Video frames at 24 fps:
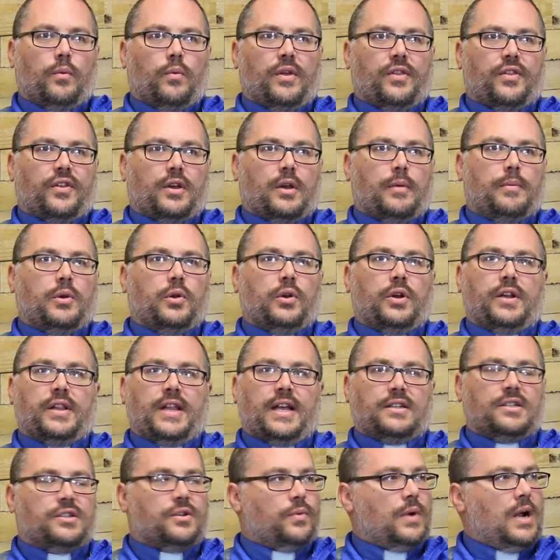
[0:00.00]
with the community
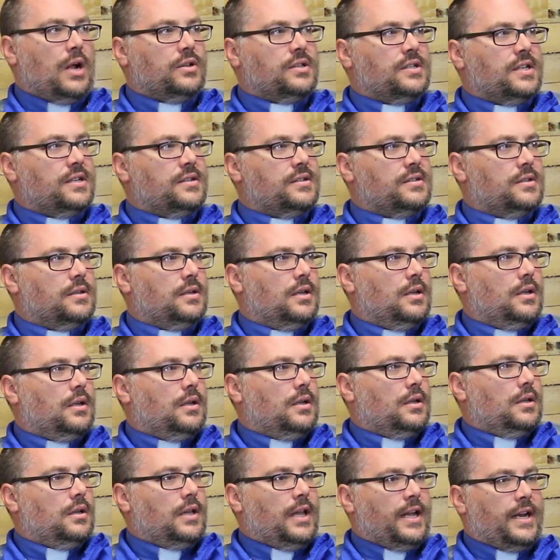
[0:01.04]
that surrounds us,
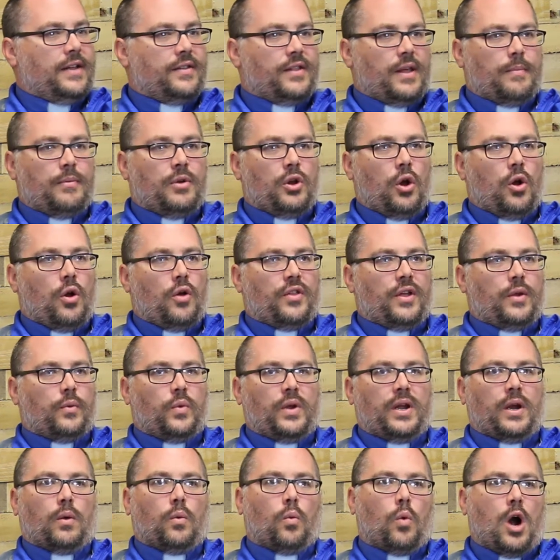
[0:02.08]
letting them know that
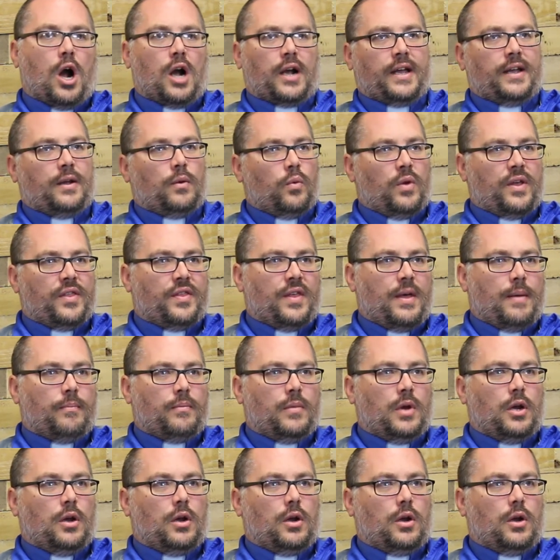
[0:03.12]
we are walking with them.